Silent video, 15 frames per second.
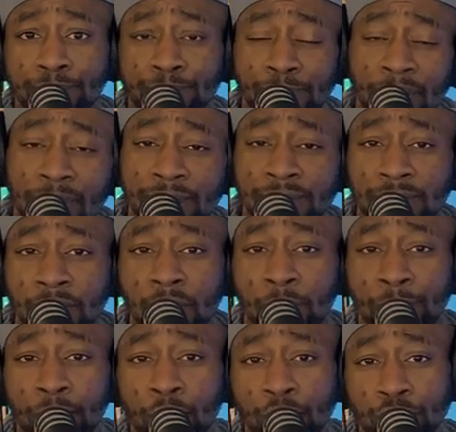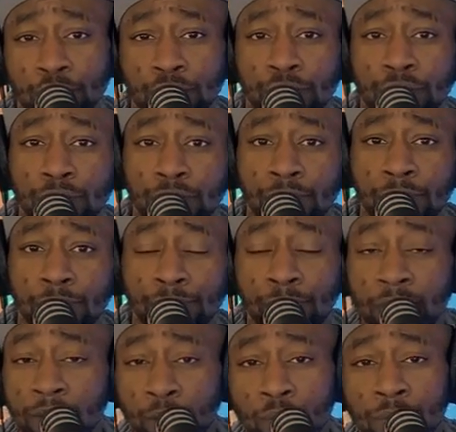by a set approach
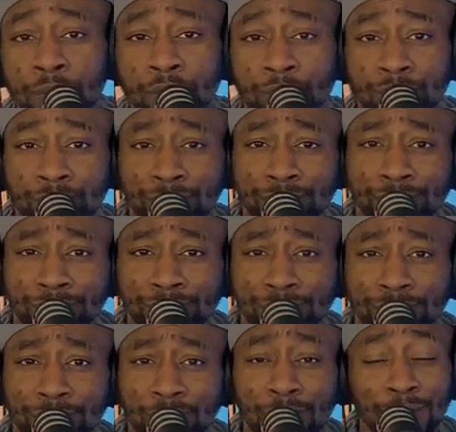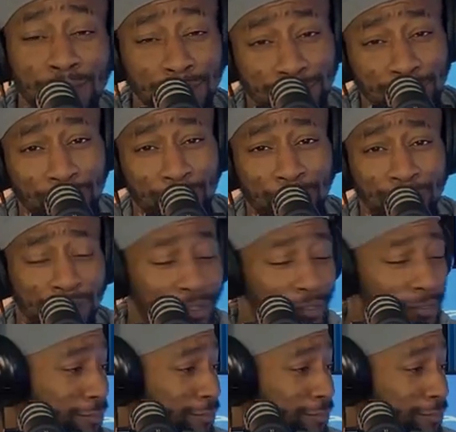by a woman. Let's take a look.